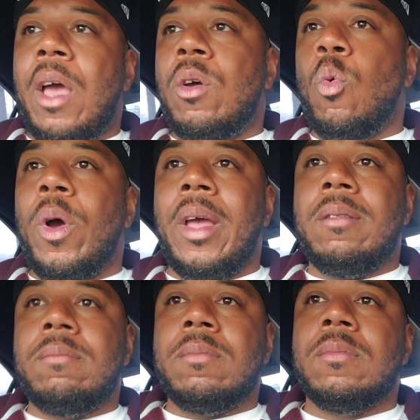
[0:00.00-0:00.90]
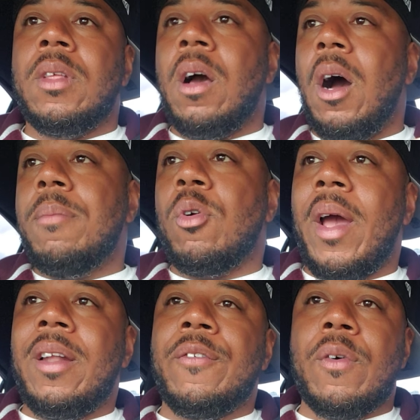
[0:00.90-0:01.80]
with
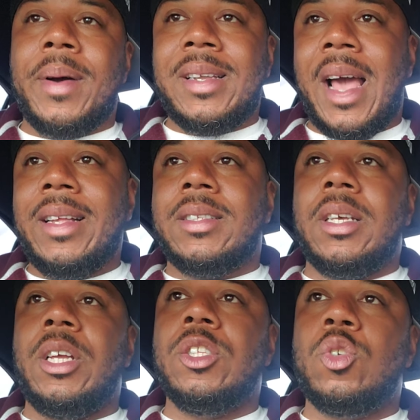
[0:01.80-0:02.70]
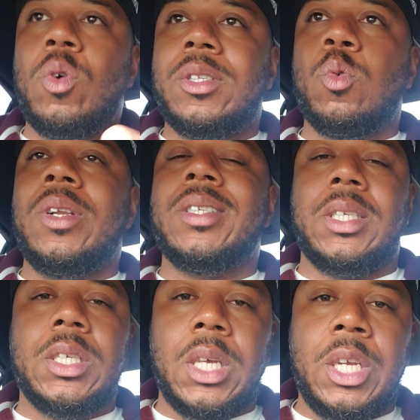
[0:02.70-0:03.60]
upgrading from a 19 to a
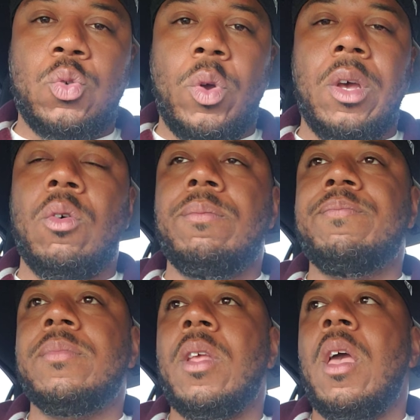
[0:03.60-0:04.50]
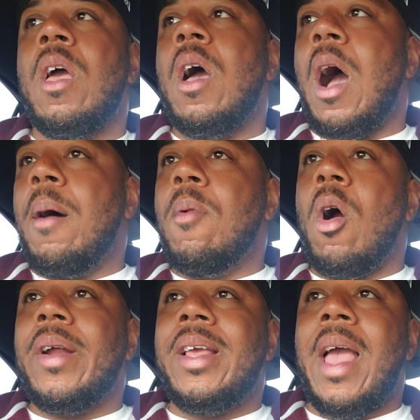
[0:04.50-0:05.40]
26-inch wheel.
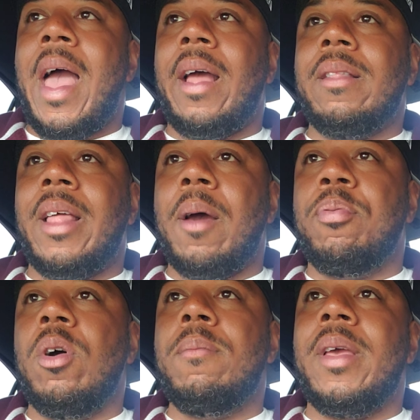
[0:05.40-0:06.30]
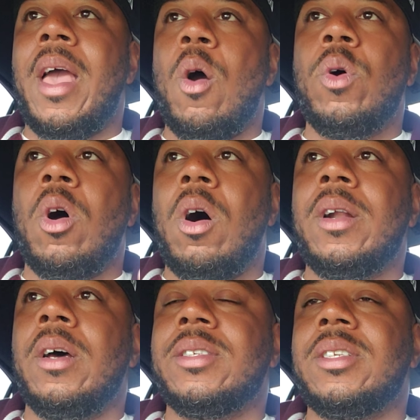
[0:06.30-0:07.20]
That put me at with all
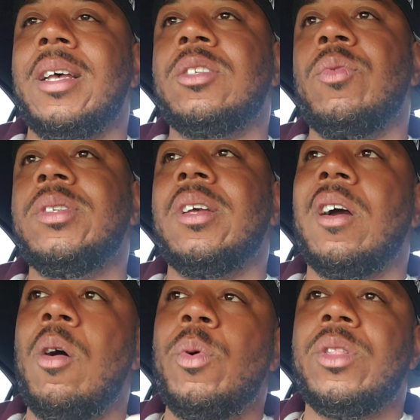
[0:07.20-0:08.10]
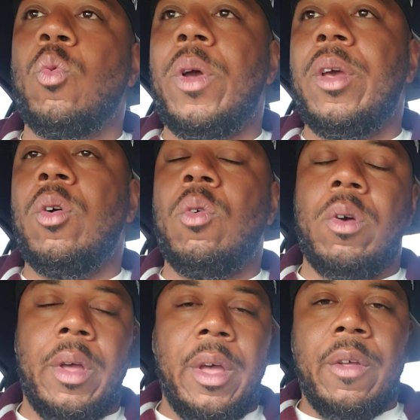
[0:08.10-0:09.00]
the accessories that come with the wheel,
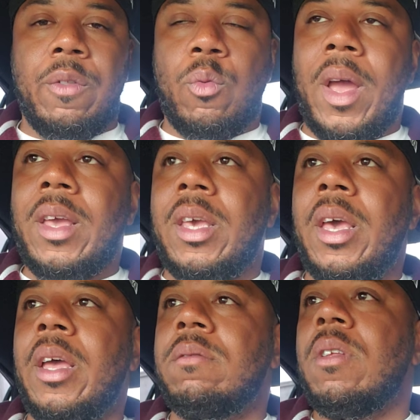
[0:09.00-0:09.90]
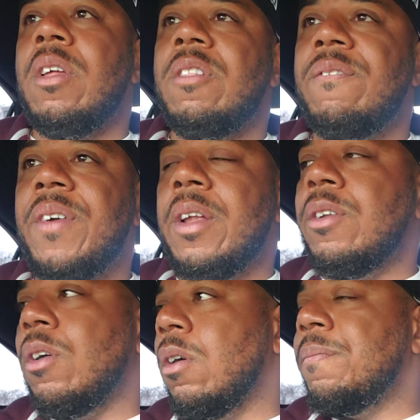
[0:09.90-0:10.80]
the rake kit, the
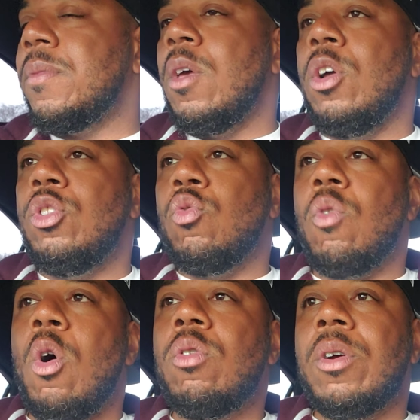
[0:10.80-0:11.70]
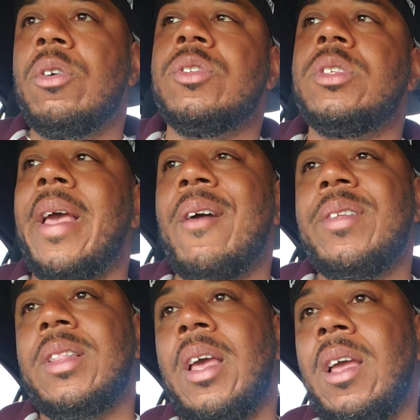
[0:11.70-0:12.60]
fender, the rotors,
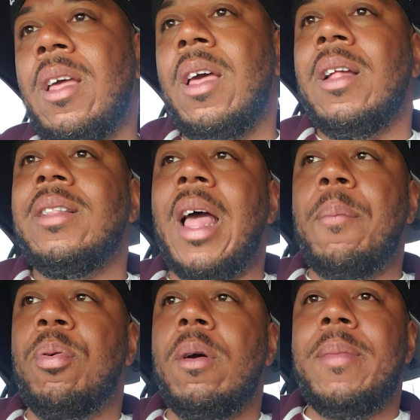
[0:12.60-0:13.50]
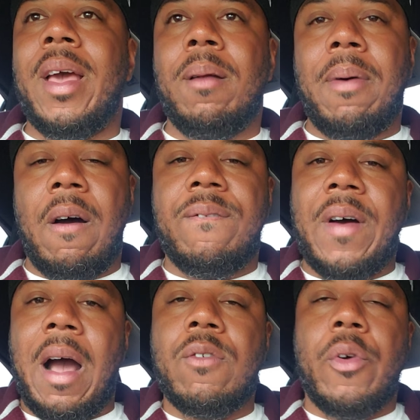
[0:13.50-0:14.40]
everything. That put me at about
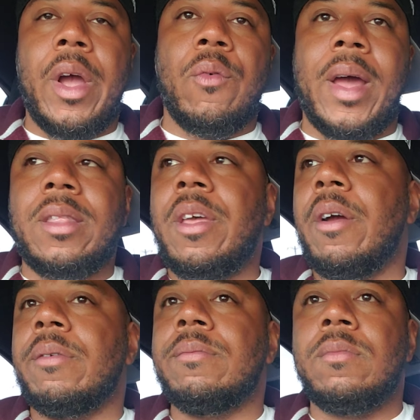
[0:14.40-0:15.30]
$5,000 right there,